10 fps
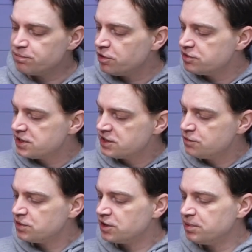
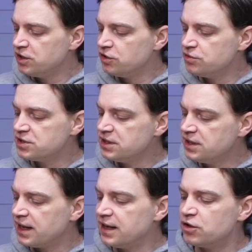processor, we're going to be
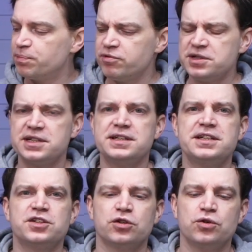using a pretty decent